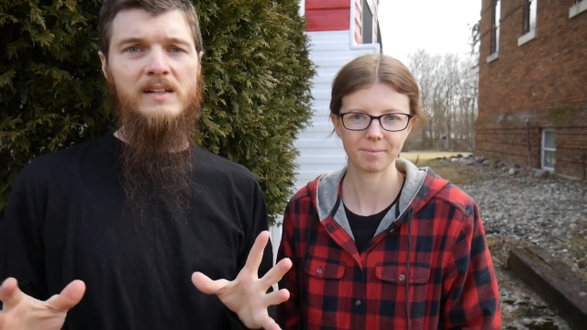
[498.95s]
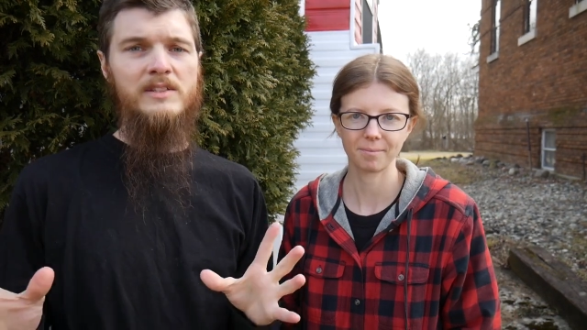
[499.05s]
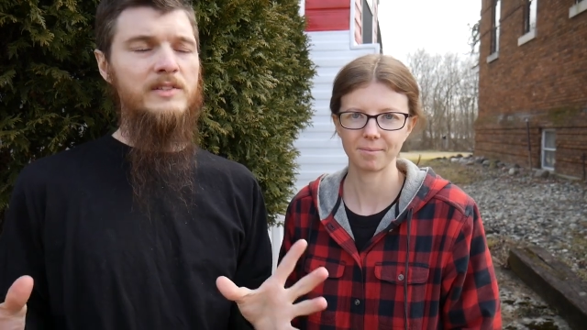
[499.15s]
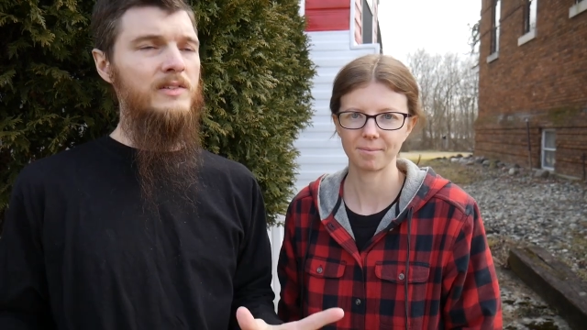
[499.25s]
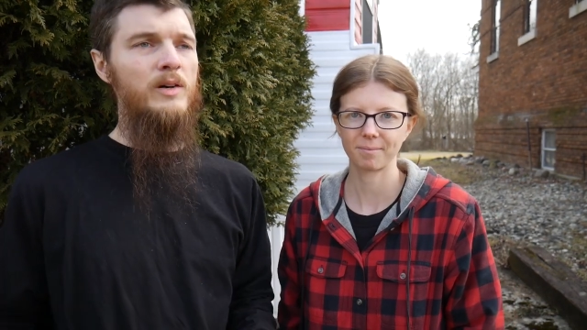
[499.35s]
Speaker 1: It
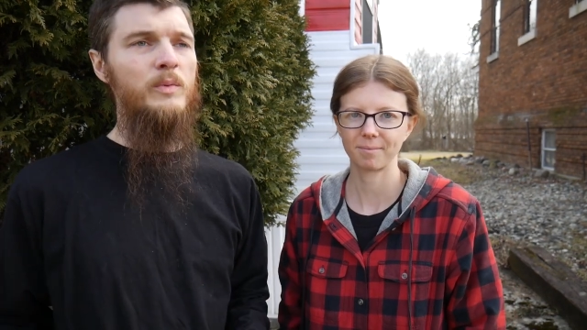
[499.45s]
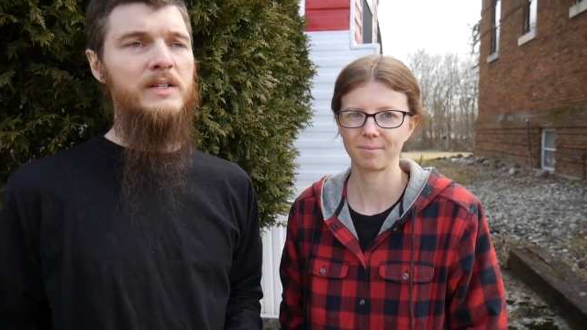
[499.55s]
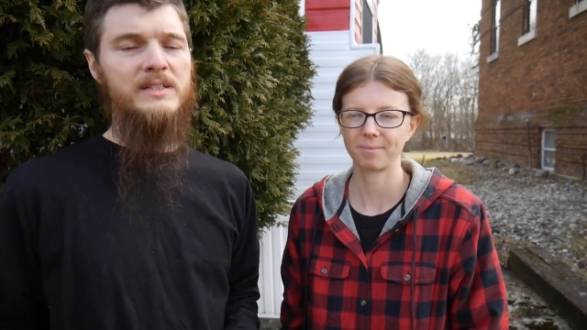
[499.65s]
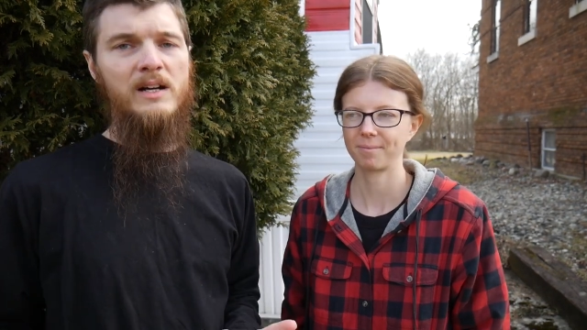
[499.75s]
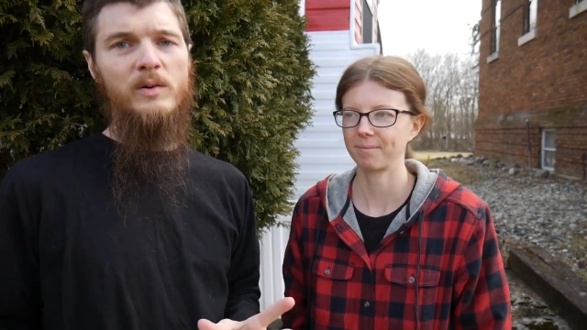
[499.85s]
just all
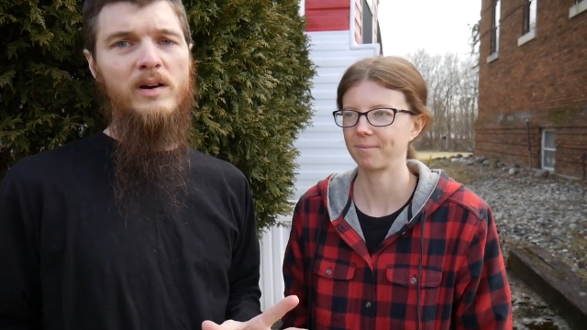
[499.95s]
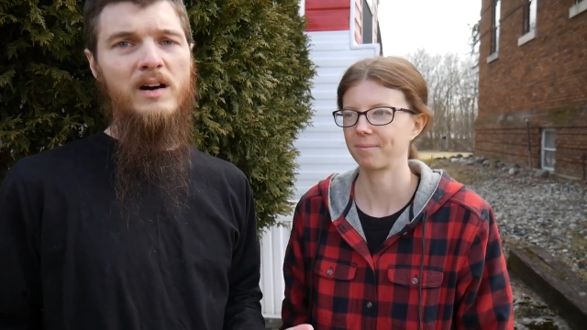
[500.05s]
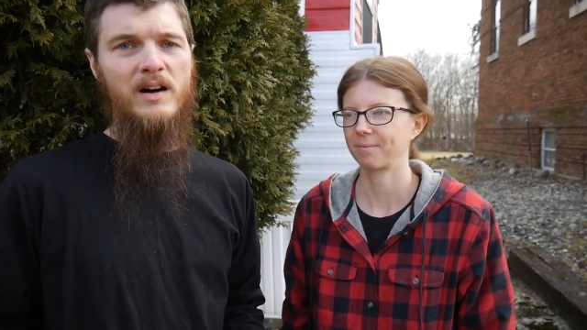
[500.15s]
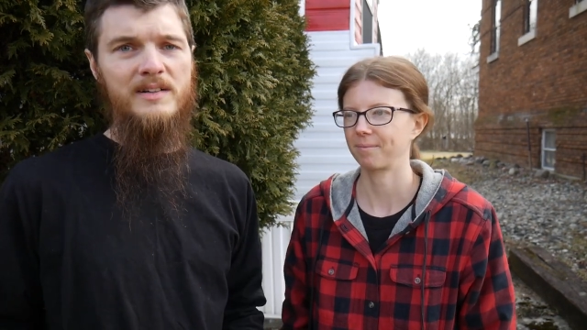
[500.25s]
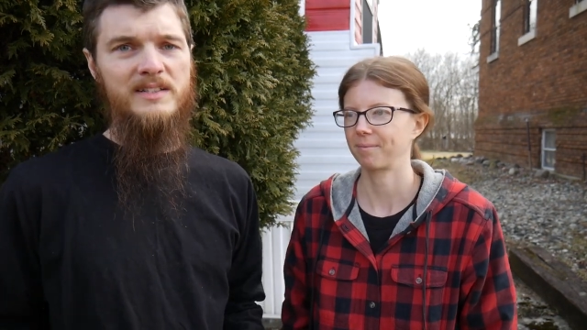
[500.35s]
worked out
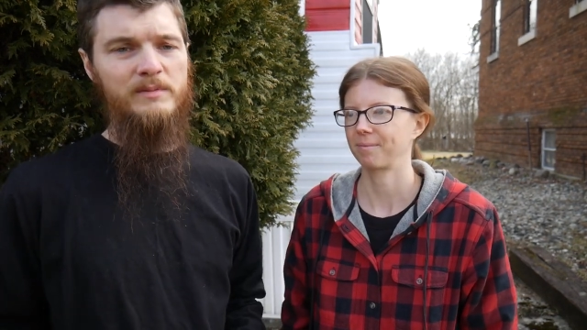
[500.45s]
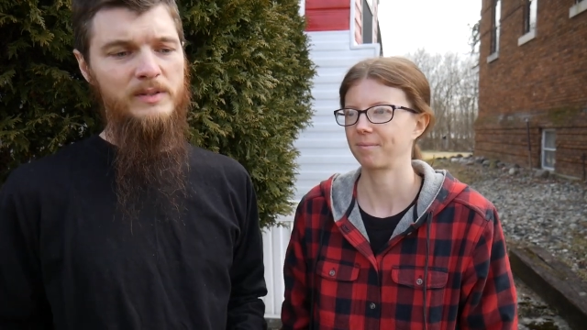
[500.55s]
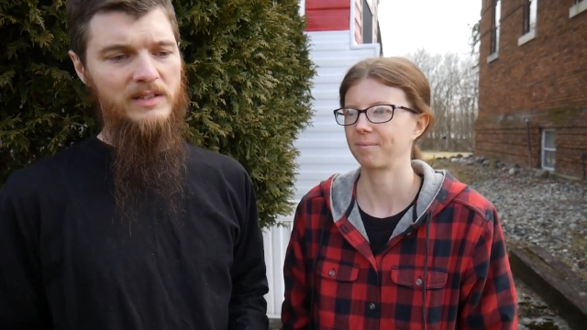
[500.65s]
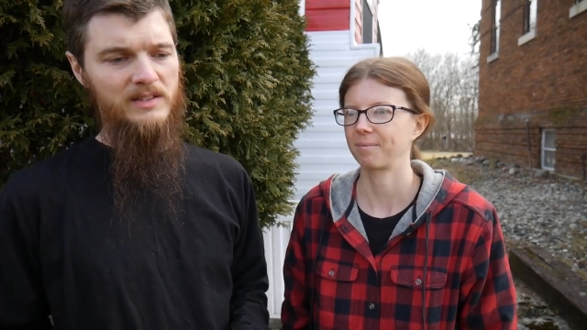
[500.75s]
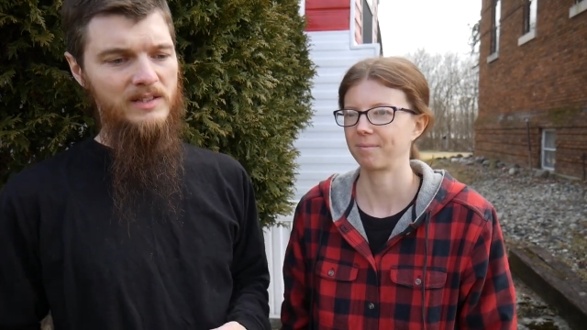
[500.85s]

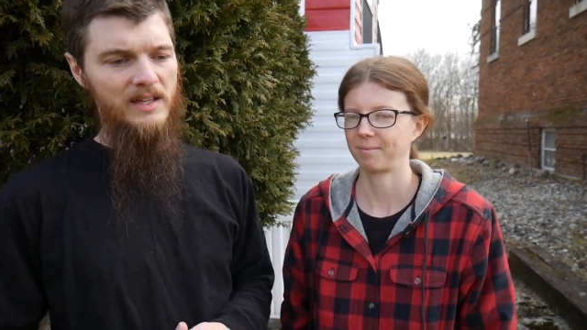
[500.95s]
awesomely.